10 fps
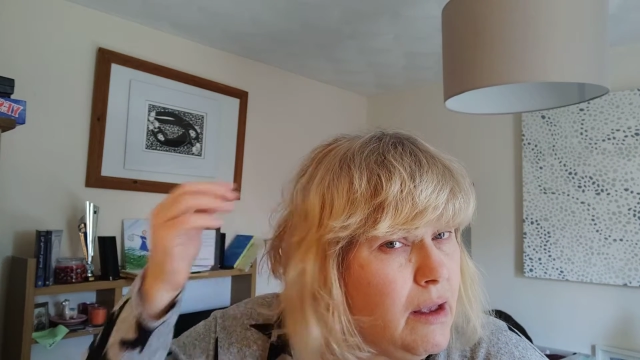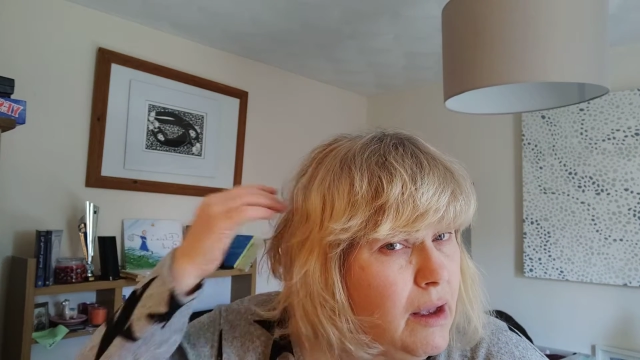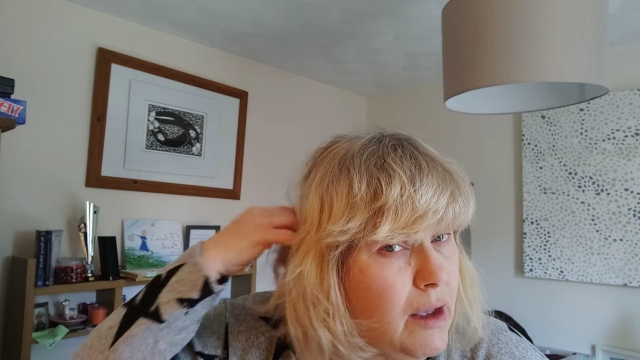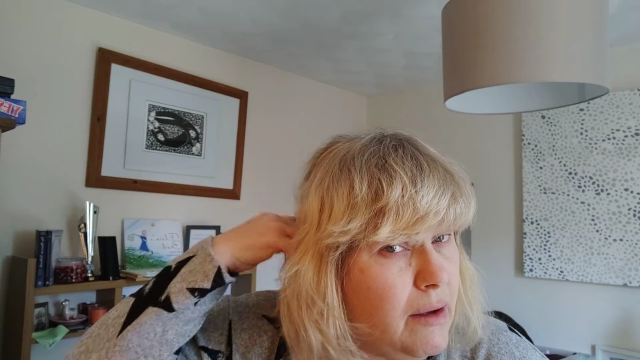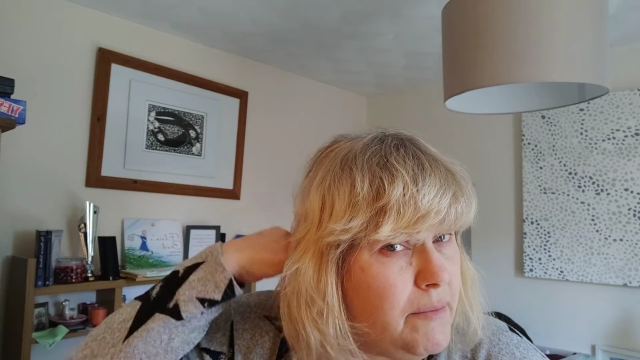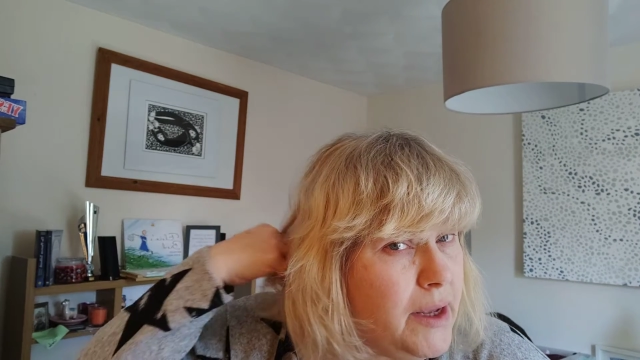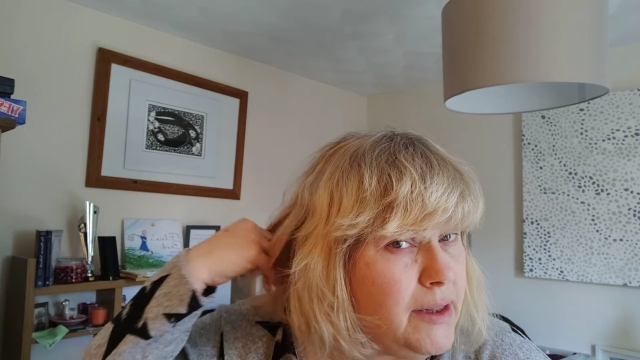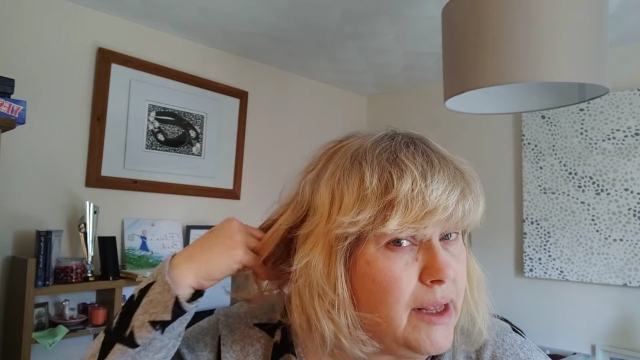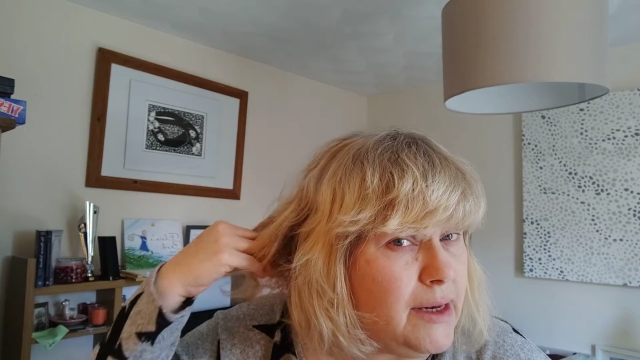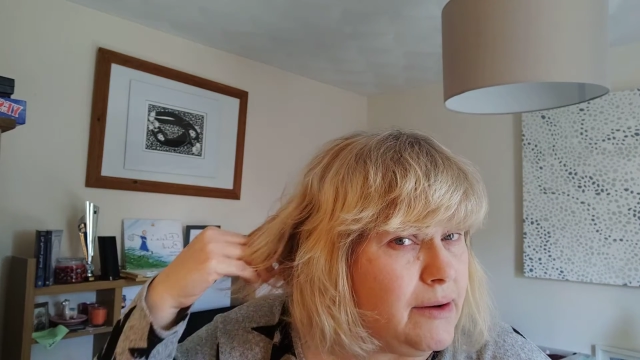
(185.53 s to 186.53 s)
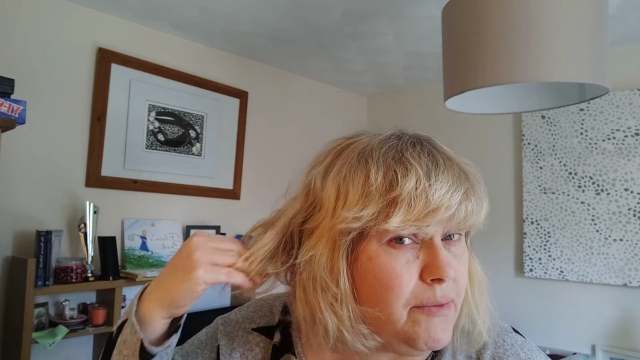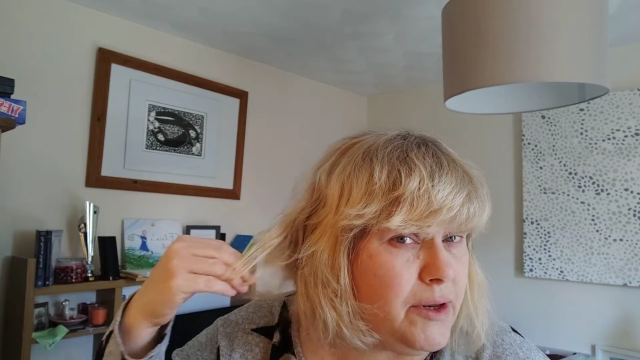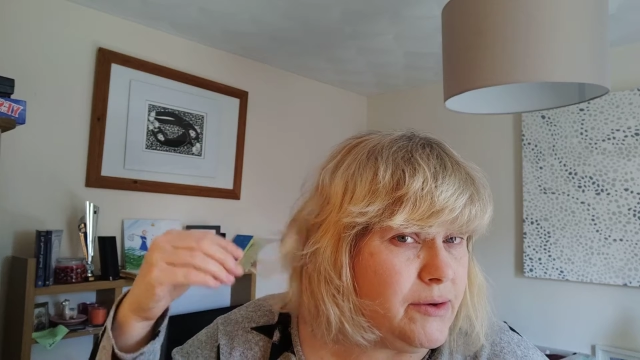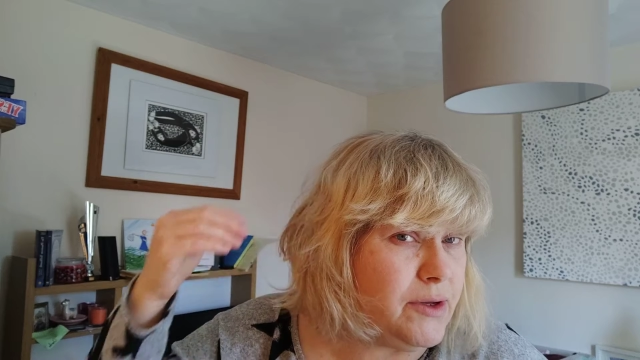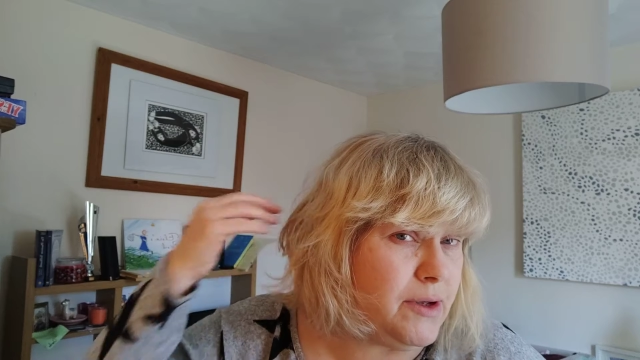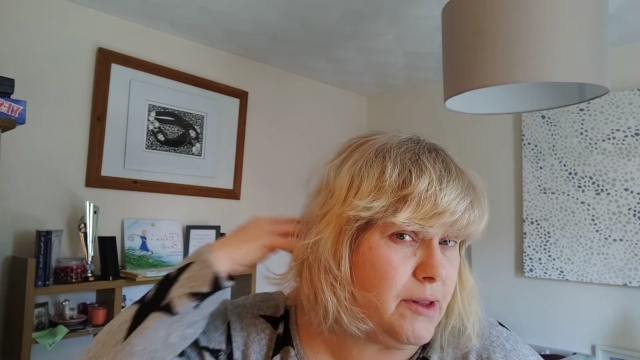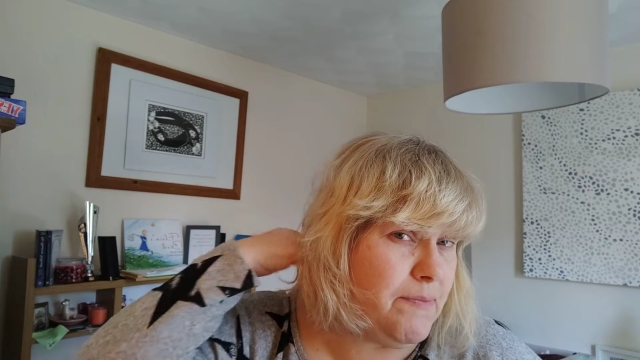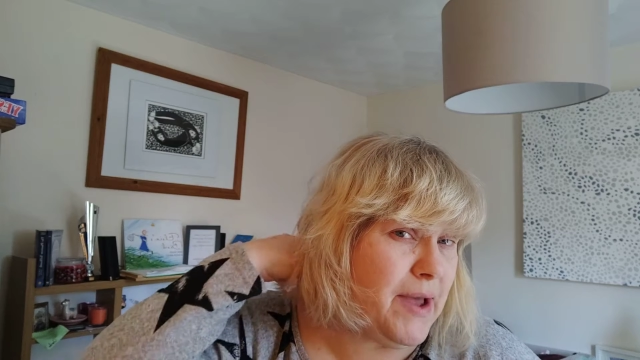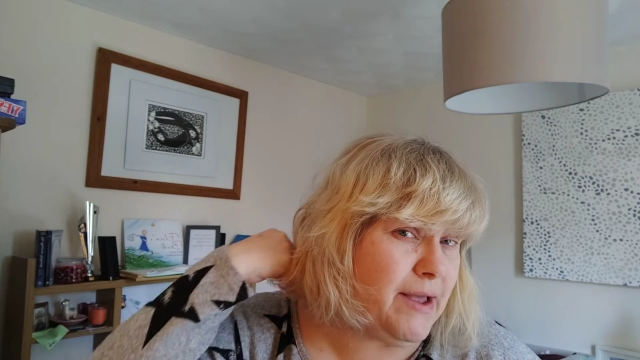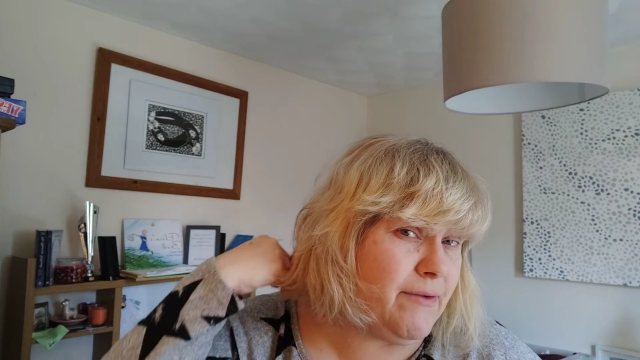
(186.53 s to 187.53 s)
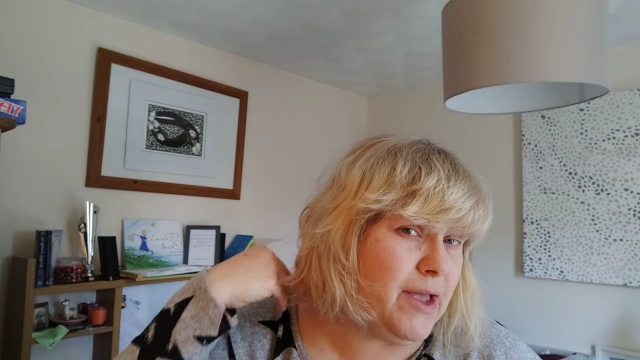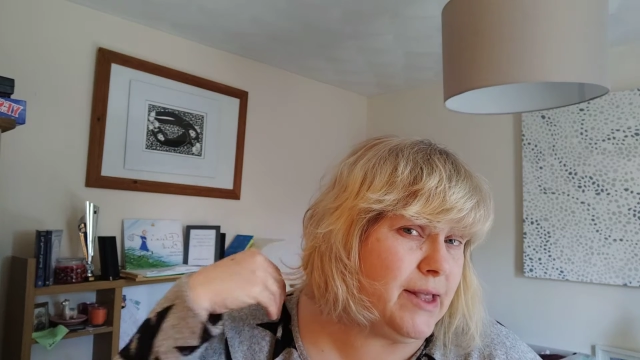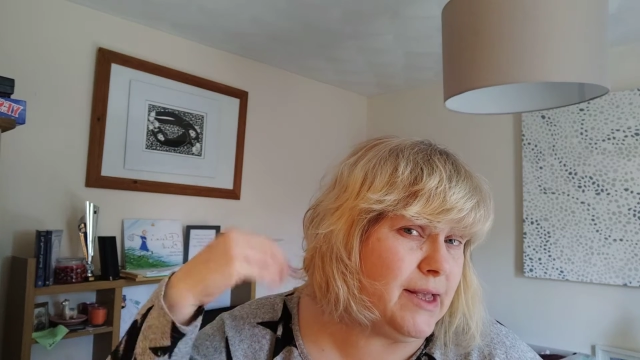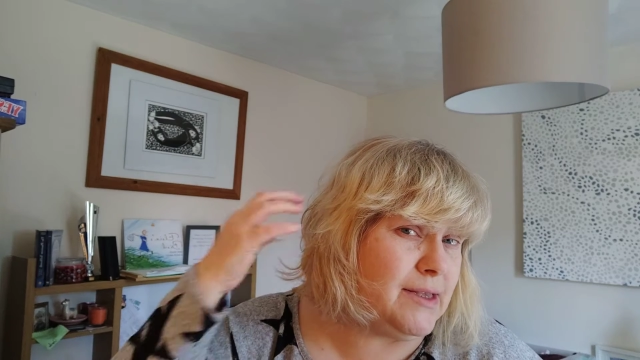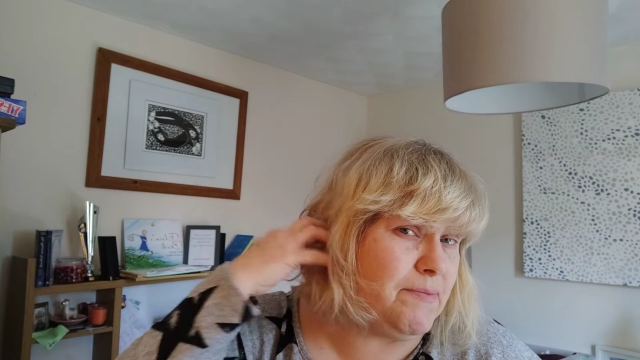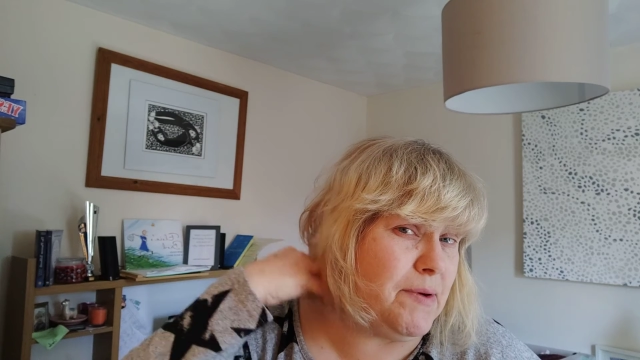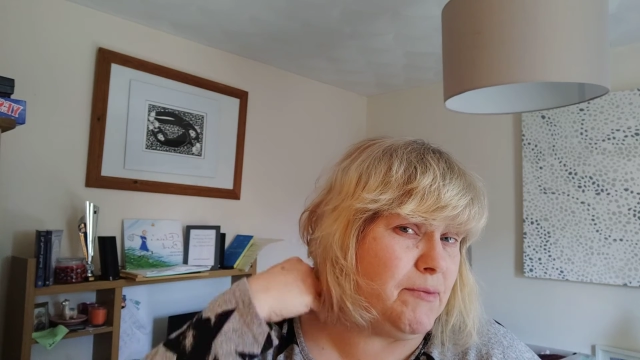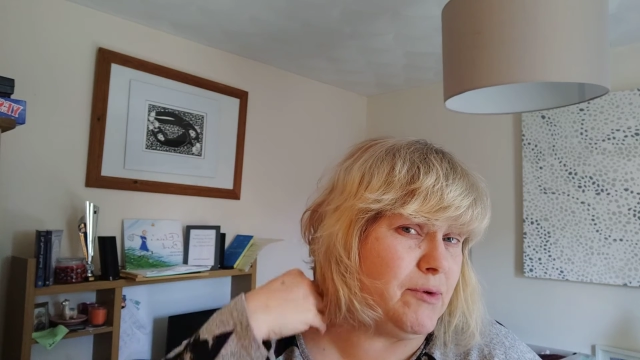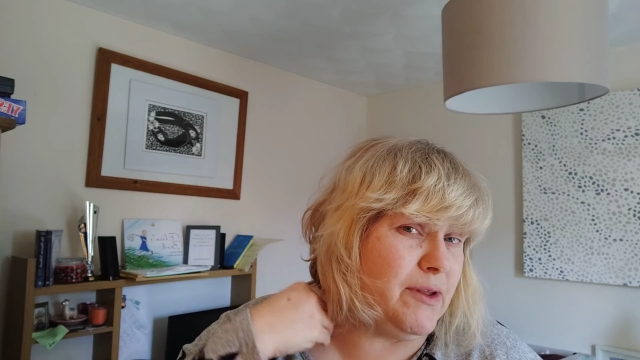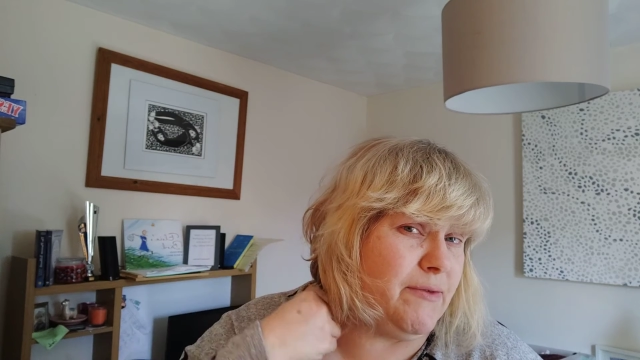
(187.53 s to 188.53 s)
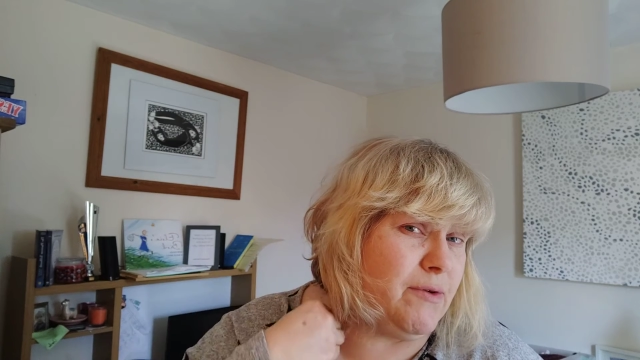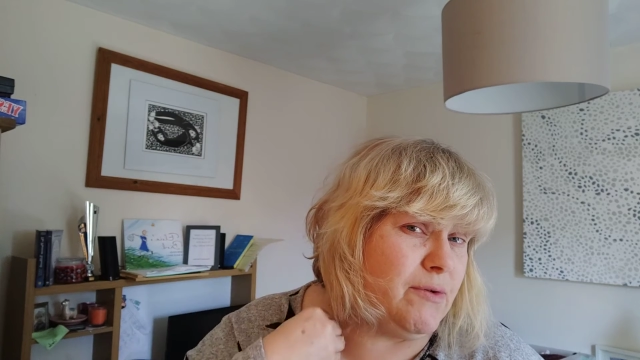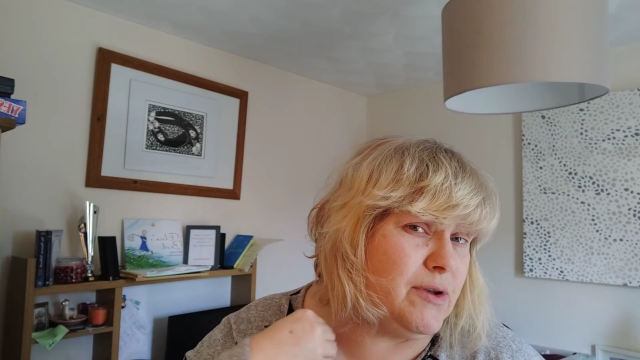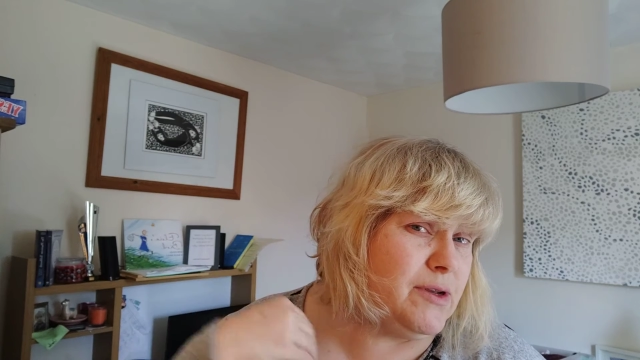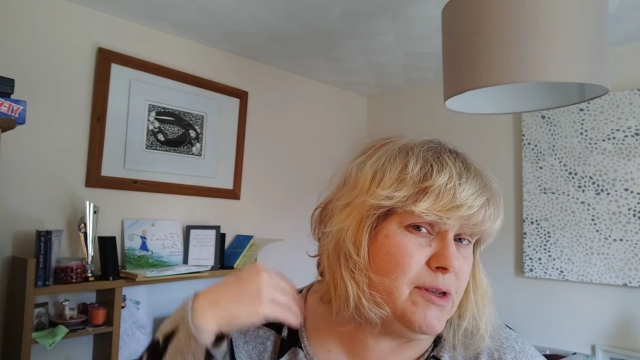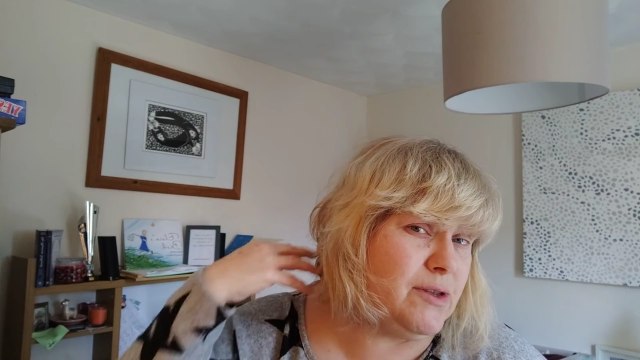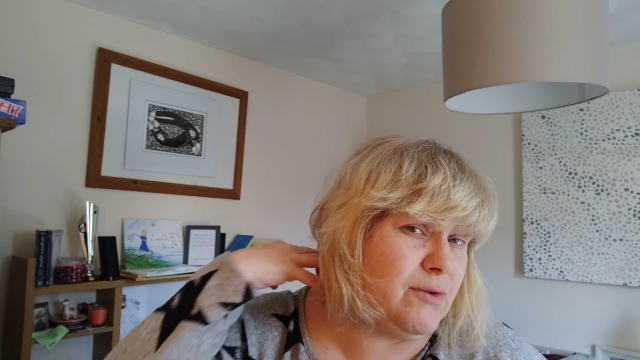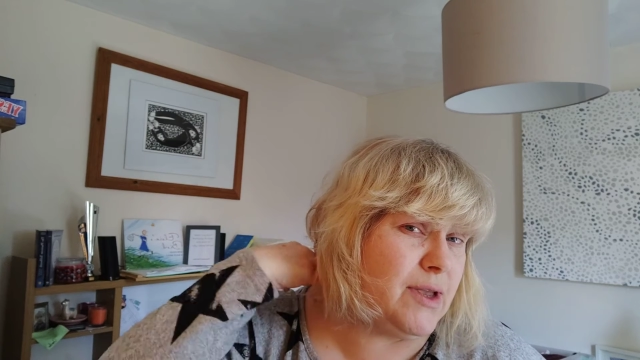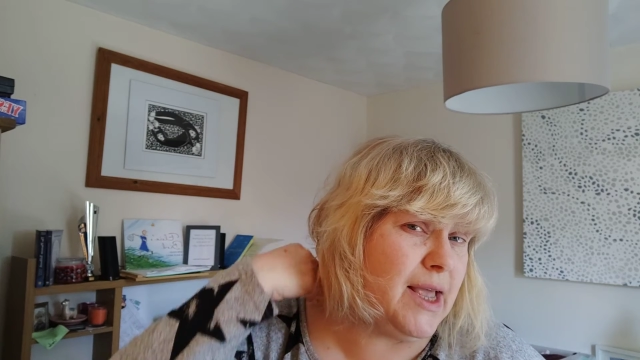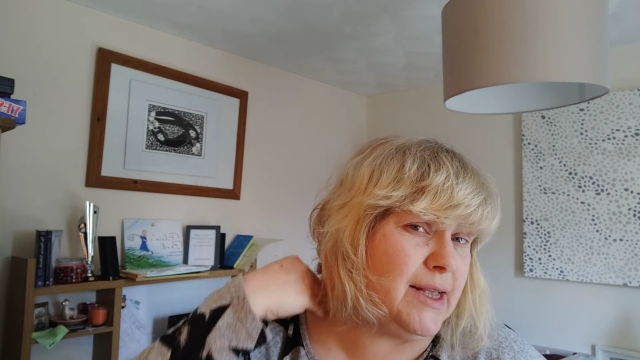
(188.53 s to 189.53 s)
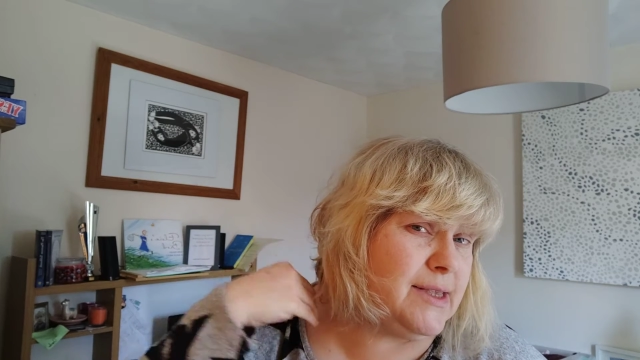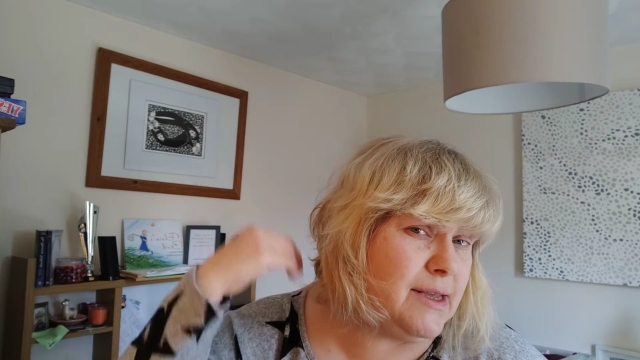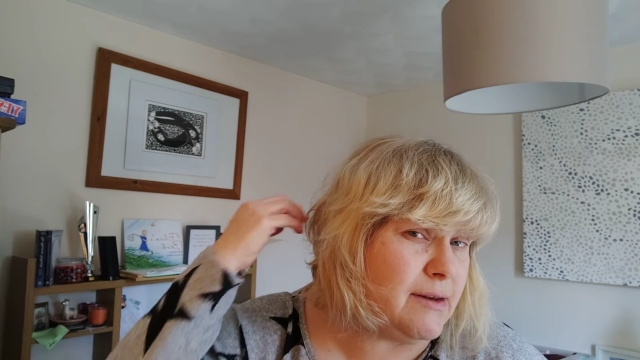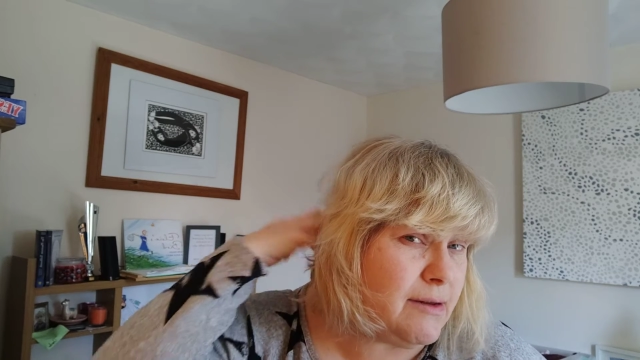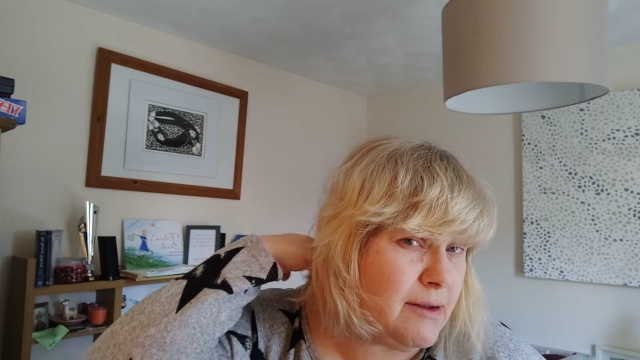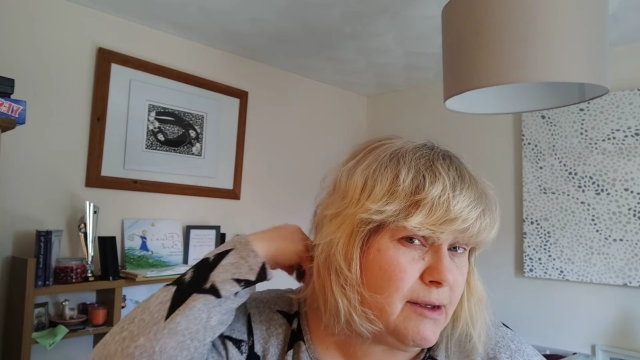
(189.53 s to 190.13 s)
And then when you're doing the back of your hair, that's a bit more difficult, because you're sort of guessing.